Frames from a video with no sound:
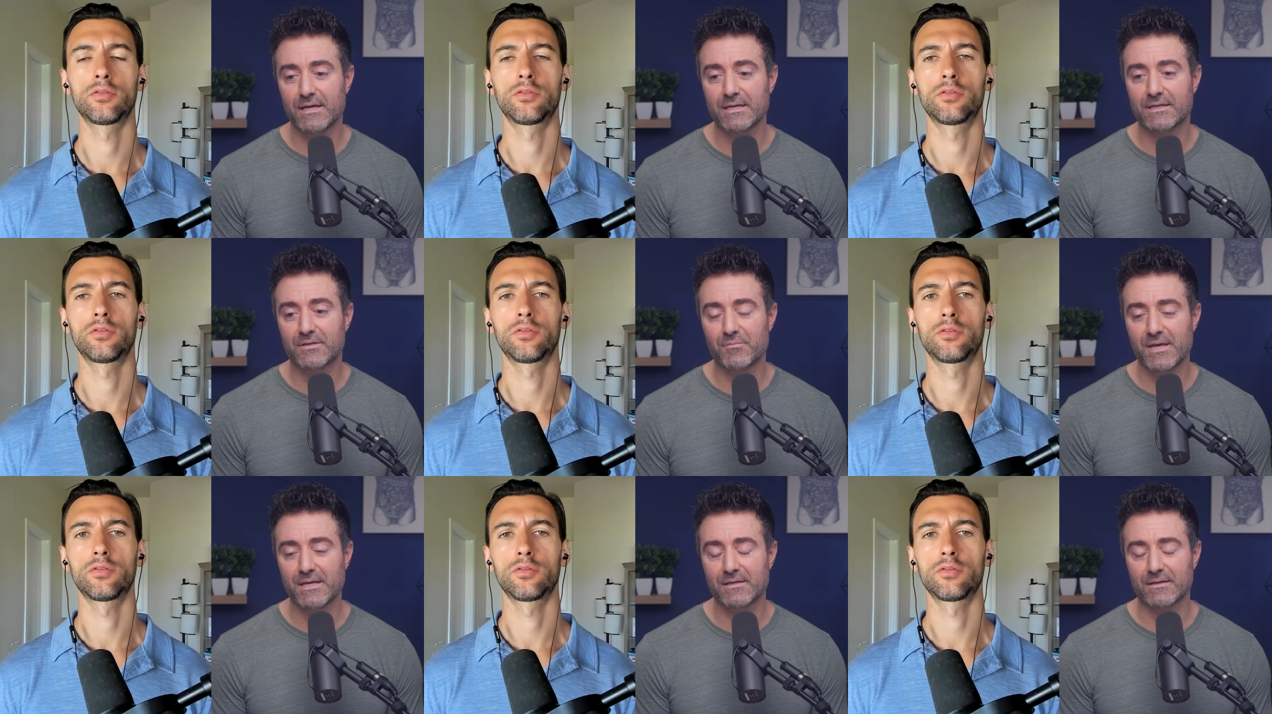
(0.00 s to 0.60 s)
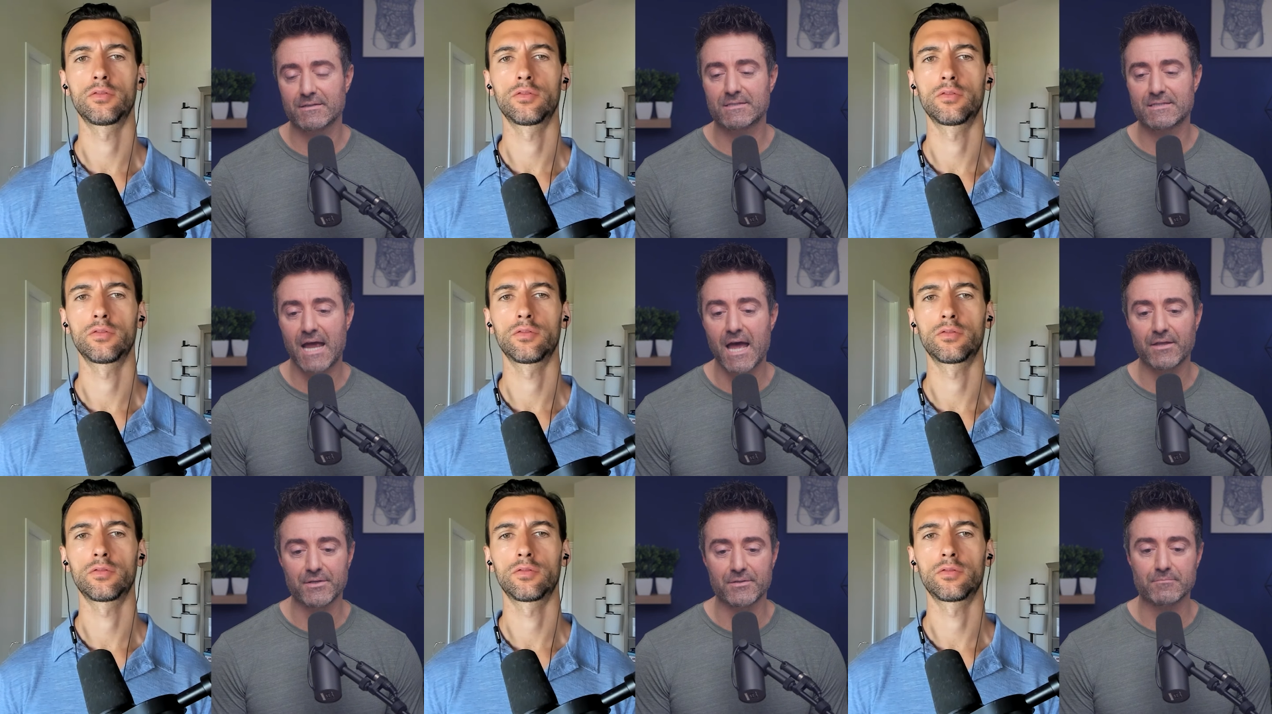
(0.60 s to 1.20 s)
Speaker 1: like making a
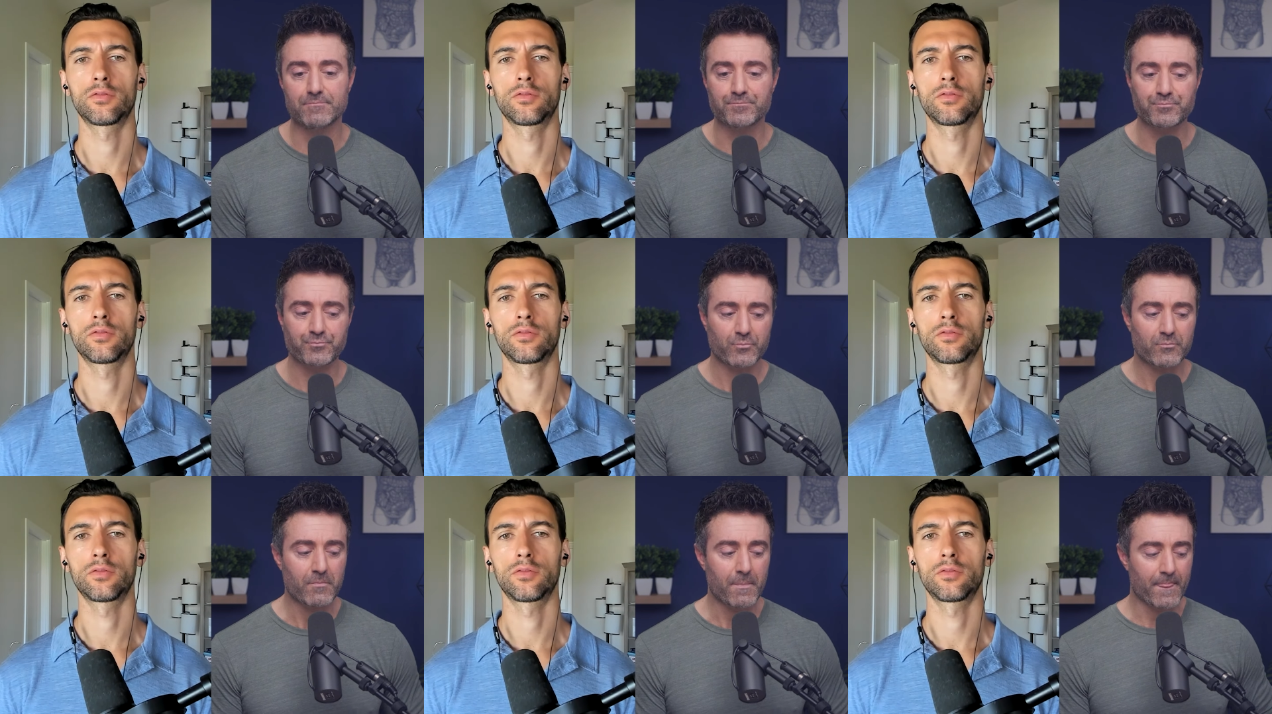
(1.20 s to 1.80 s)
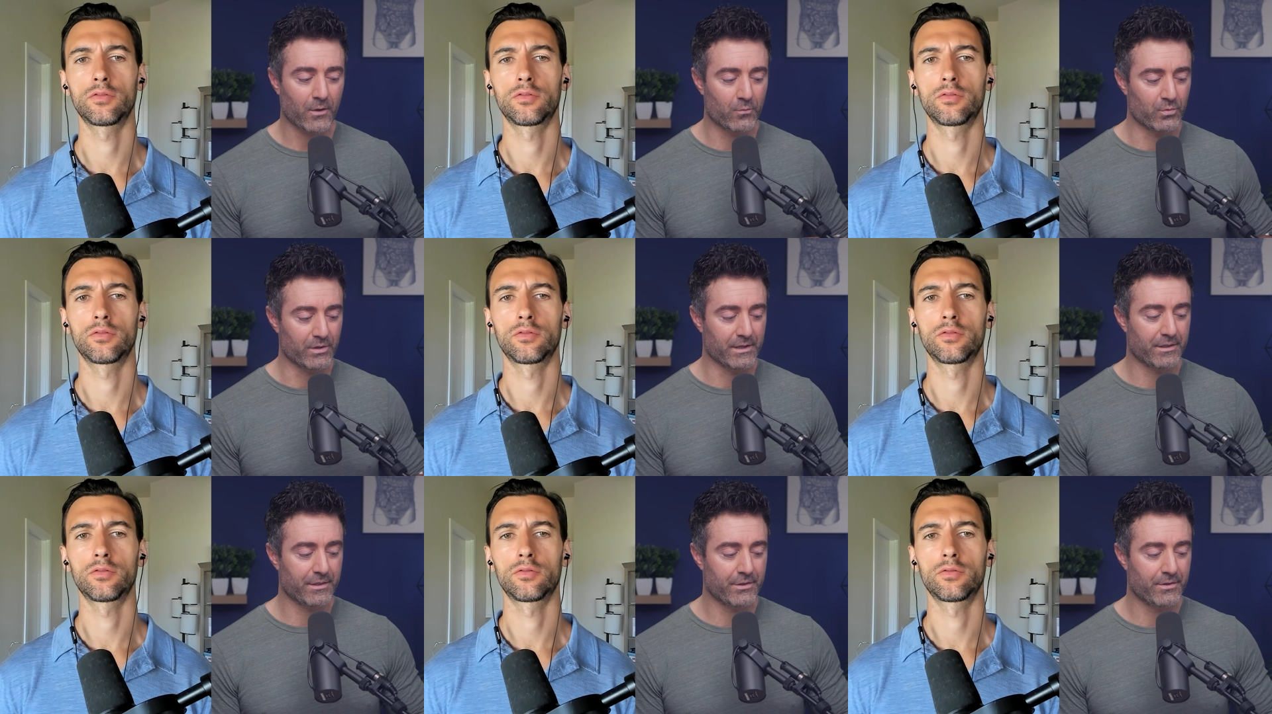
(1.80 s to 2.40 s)
salad
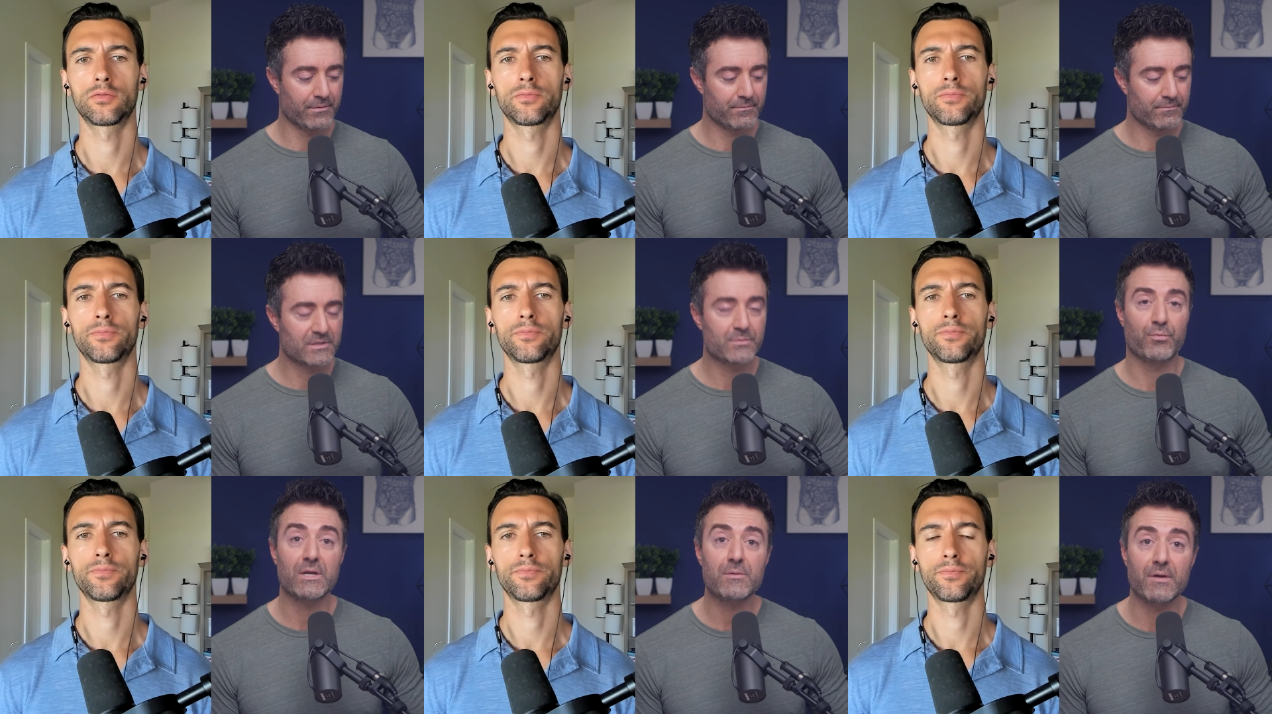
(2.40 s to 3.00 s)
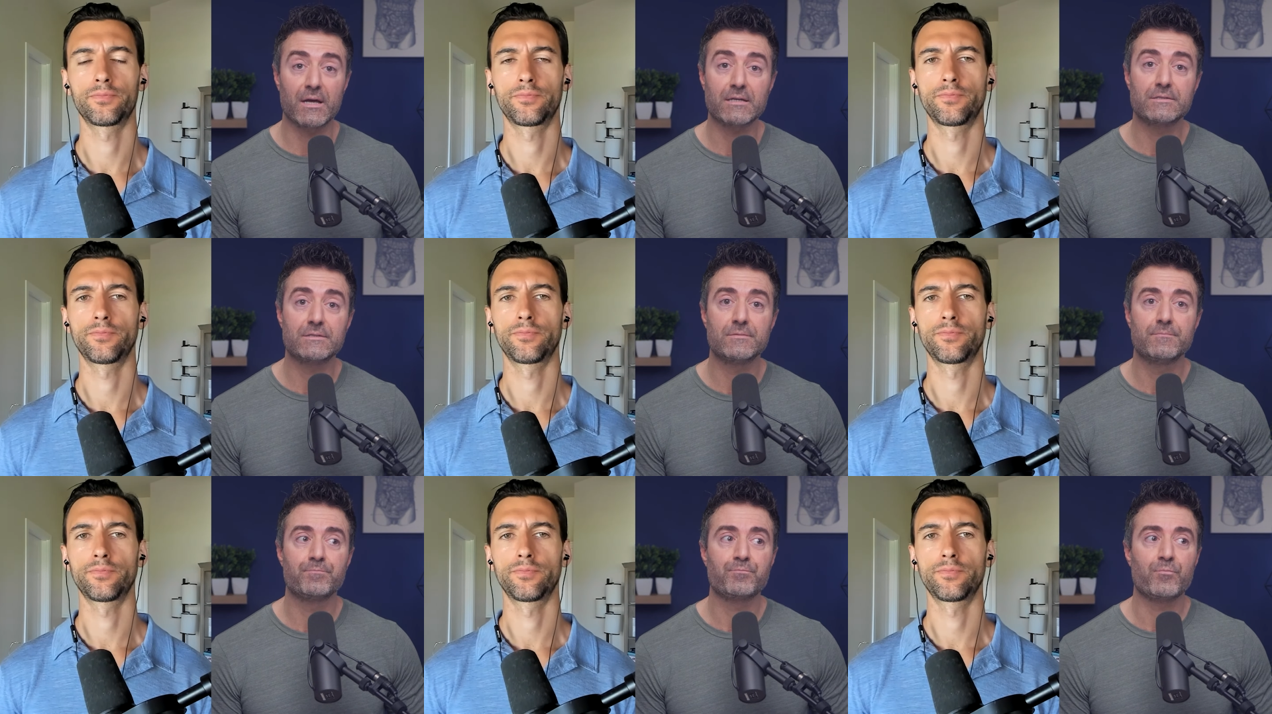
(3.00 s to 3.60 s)
with spring mix